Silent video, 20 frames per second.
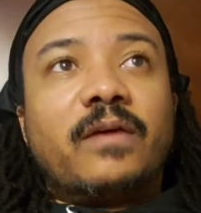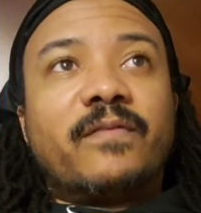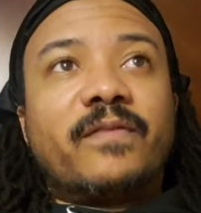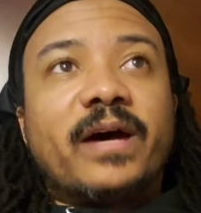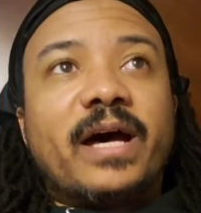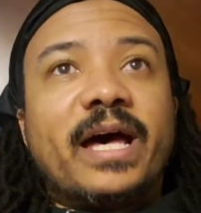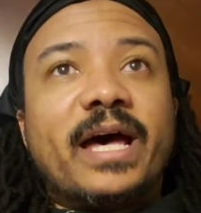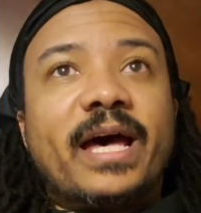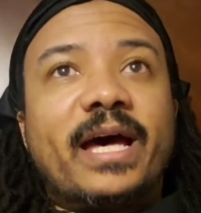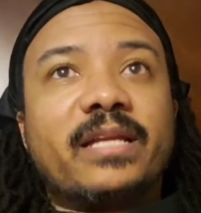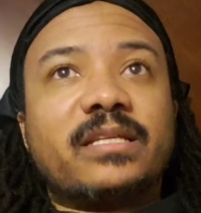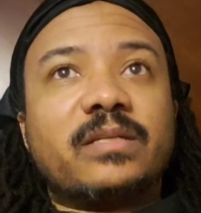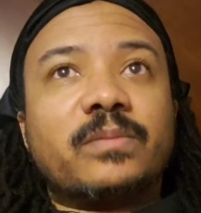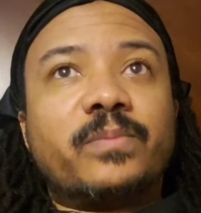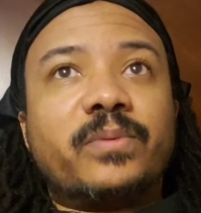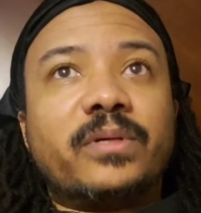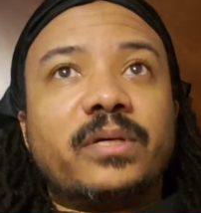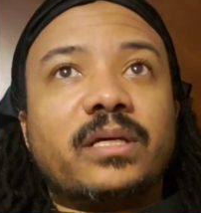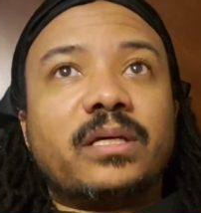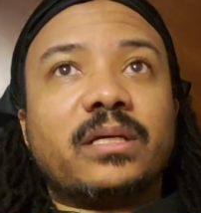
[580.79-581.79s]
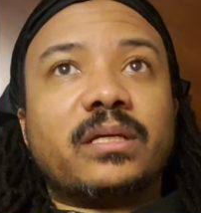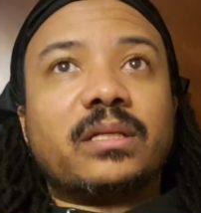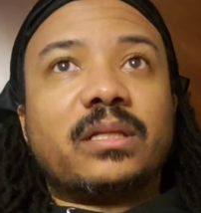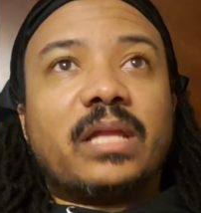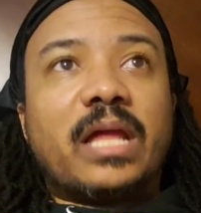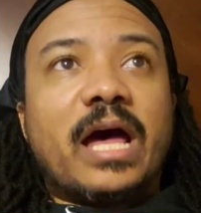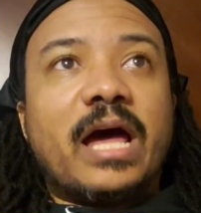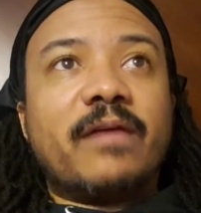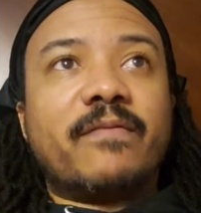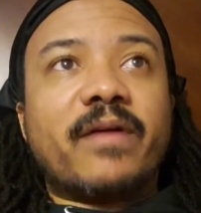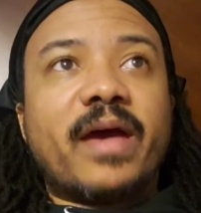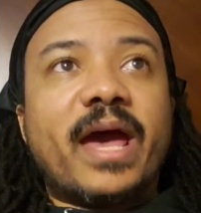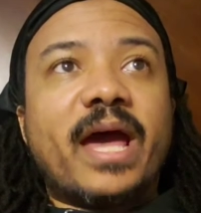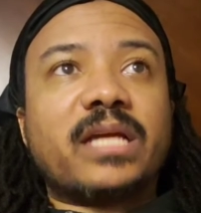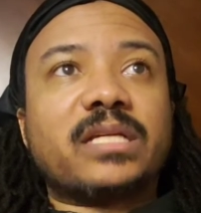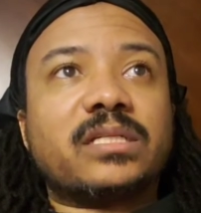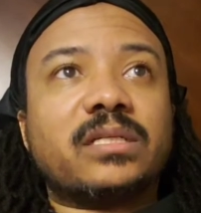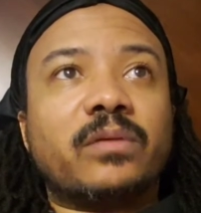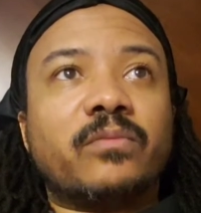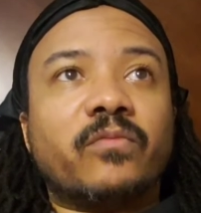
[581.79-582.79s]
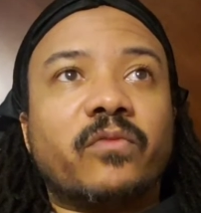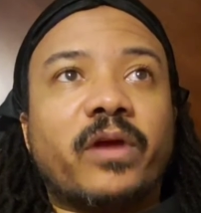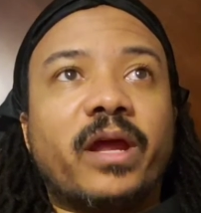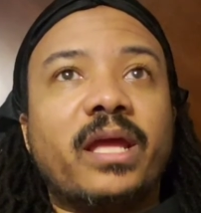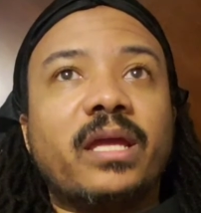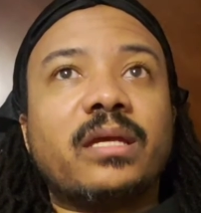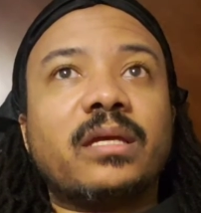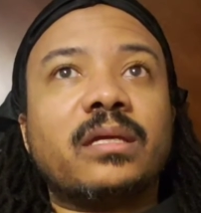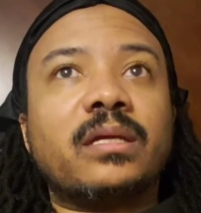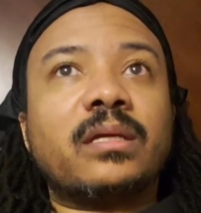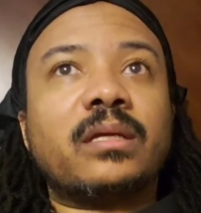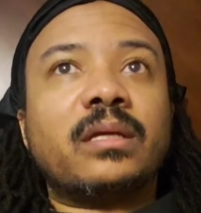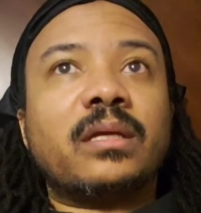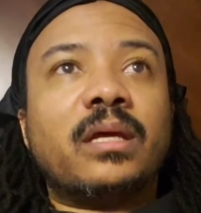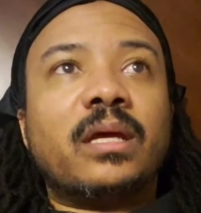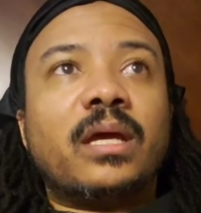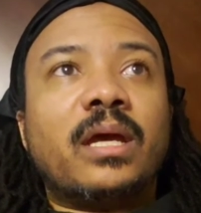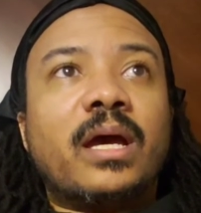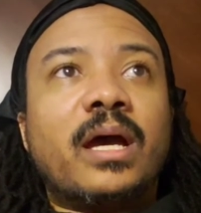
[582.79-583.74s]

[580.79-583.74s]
if I had to pick live action ranking,